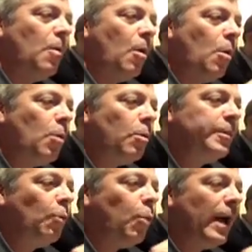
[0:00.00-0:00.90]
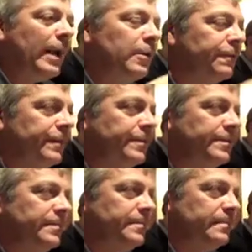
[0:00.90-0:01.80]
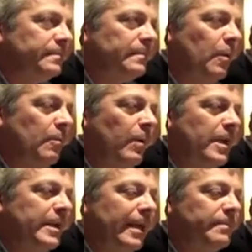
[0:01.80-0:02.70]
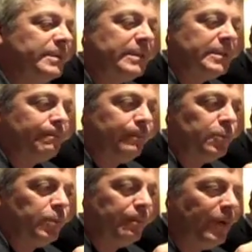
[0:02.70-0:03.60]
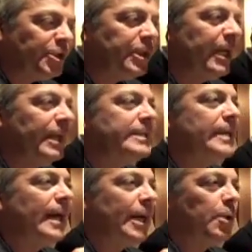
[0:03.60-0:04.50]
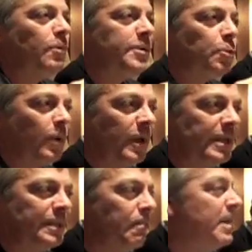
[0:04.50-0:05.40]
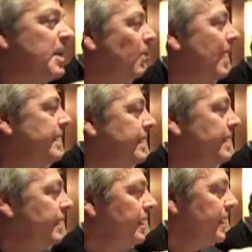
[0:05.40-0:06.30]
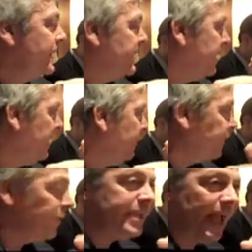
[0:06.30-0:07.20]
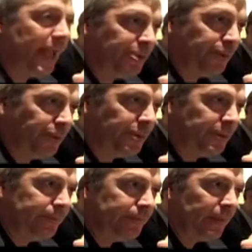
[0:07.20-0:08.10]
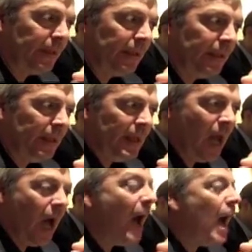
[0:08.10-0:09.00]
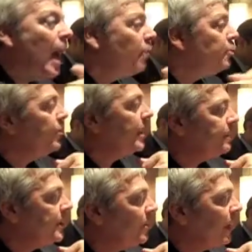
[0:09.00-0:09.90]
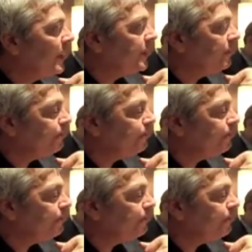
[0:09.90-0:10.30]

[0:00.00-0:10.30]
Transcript: all the wine lovers, when it comes to appreciate high quality wines, minerality is the first attribute. How do you get minerality?